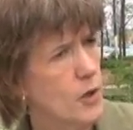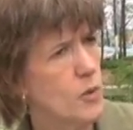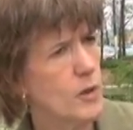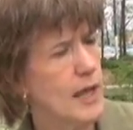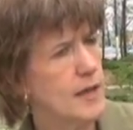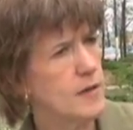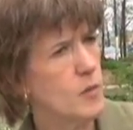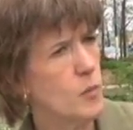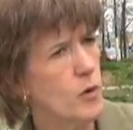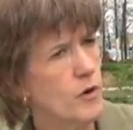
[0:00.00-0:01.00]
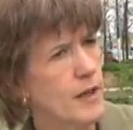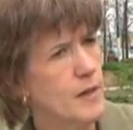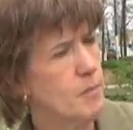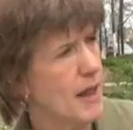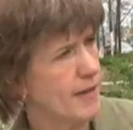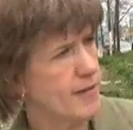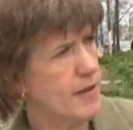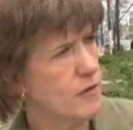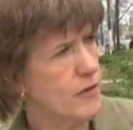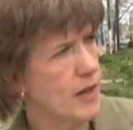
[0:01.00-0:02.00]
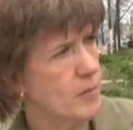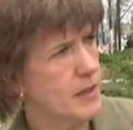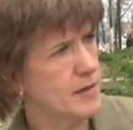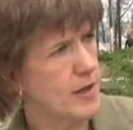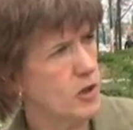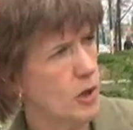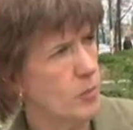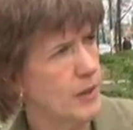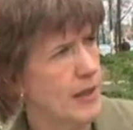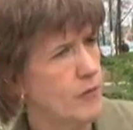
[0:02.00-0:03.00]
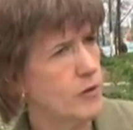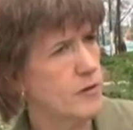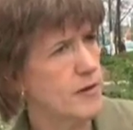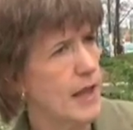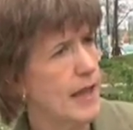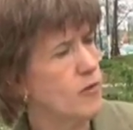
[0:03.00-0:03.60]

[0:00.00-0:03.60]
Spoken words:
who can work in policy development at global levels